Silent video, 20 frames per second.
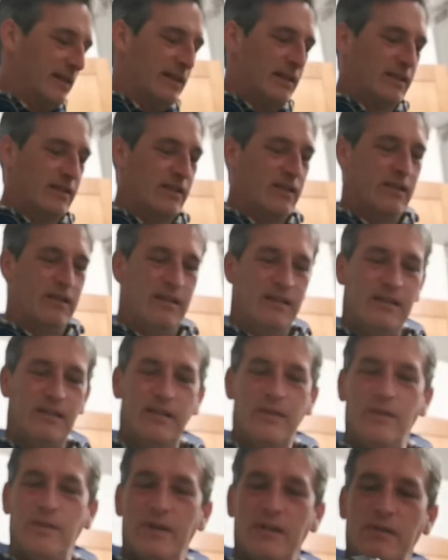There's got
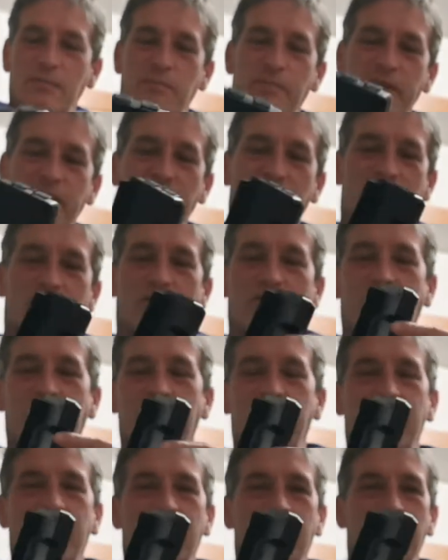little USB
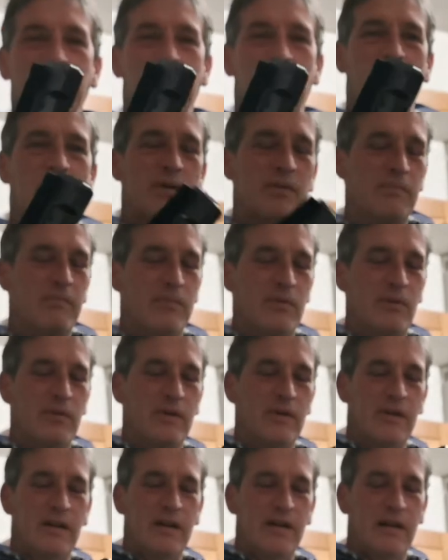sockets in the bottom,
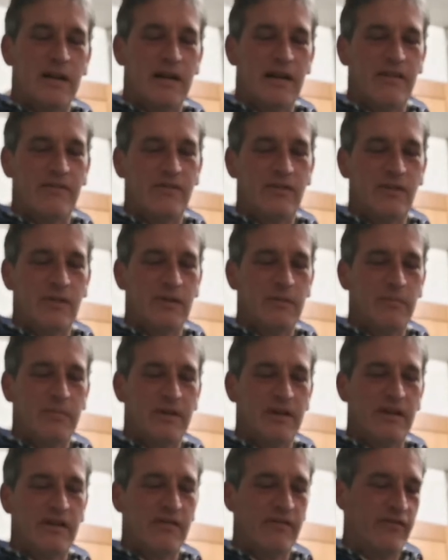but I've done a
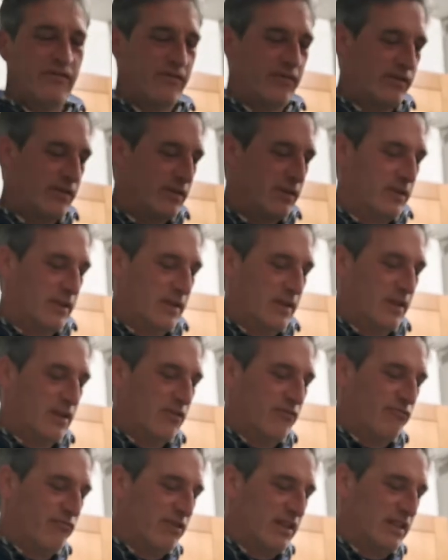bit of
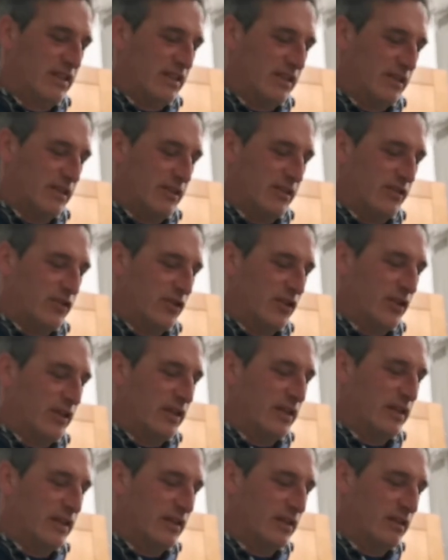research
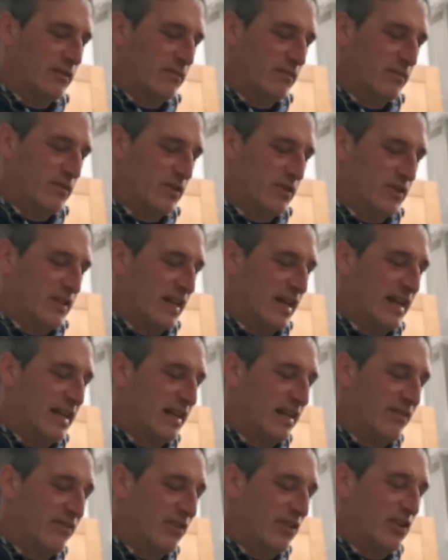on it. It
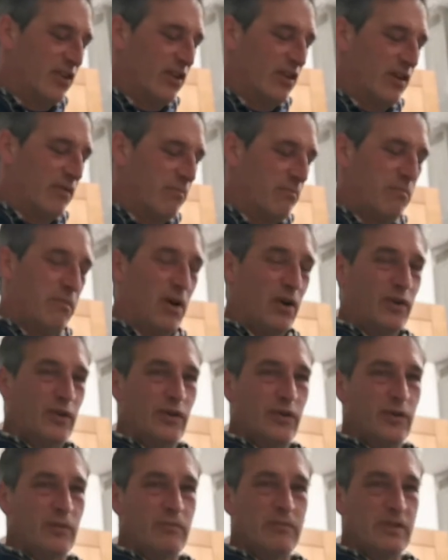hasn't even got
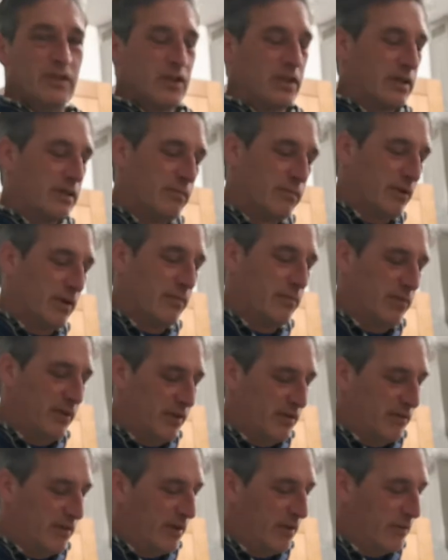model numbers on it
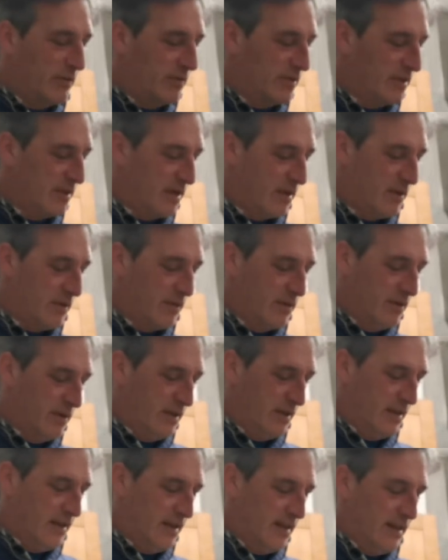properly, though, so
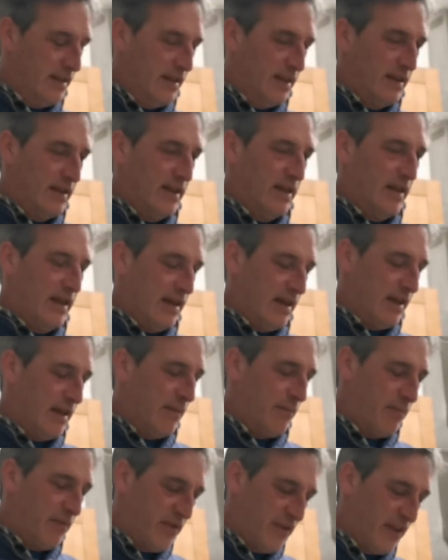
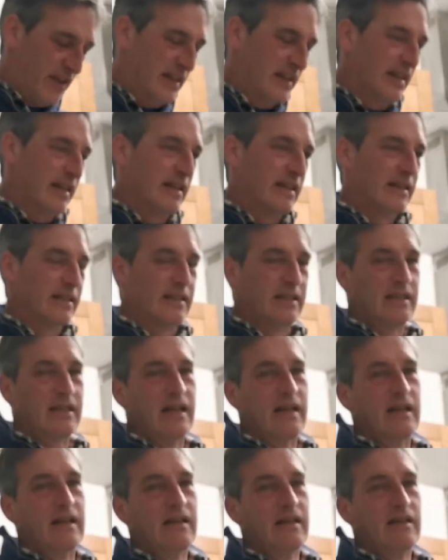I'm thinking it's
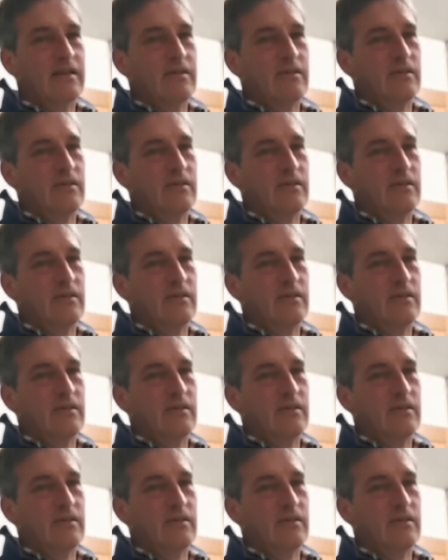that.